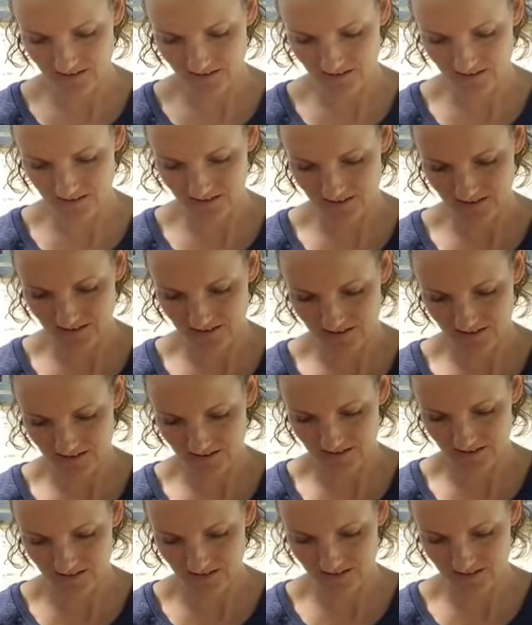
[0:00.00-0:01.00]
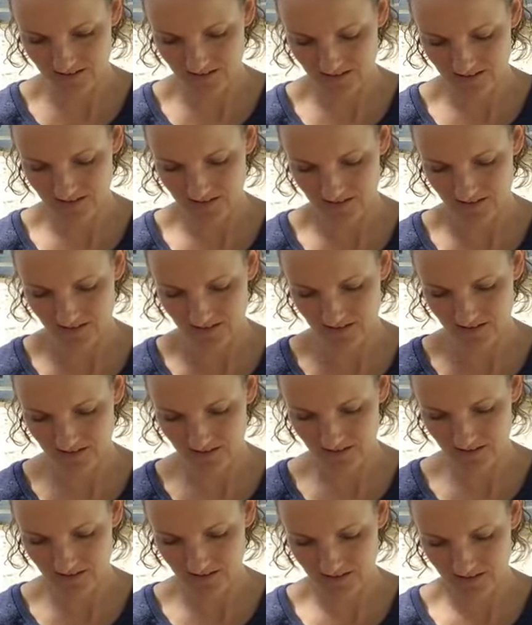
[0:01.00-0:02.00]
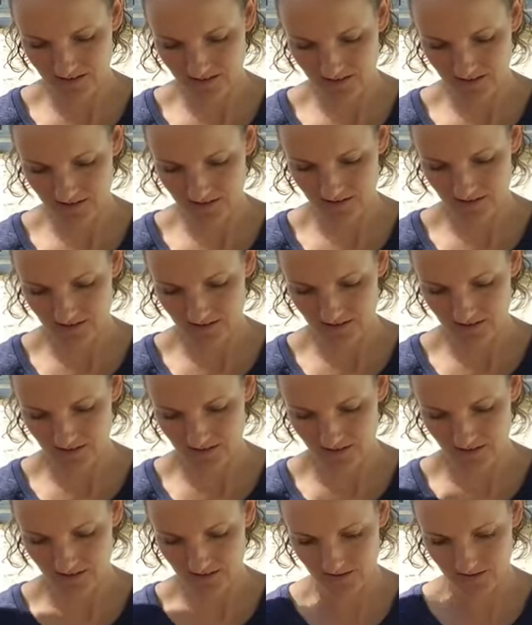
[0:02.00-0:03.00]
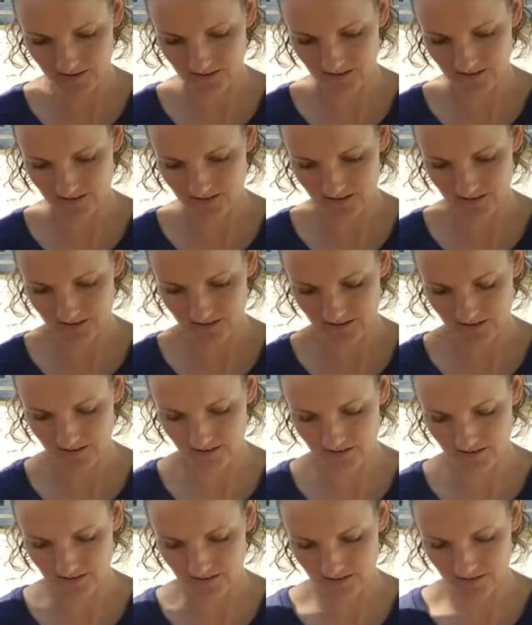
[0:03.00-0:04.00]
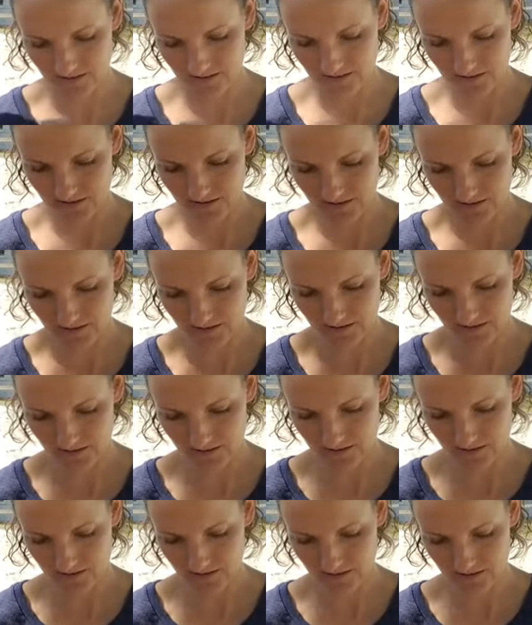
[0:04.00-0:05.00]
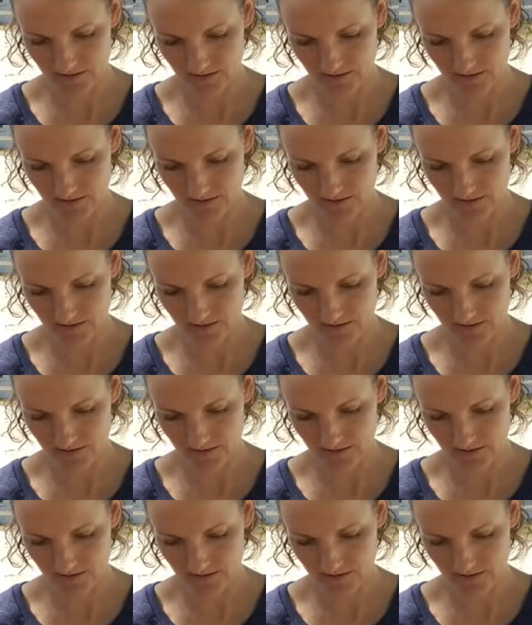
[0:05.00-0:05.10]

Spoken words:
This person isn't speaking.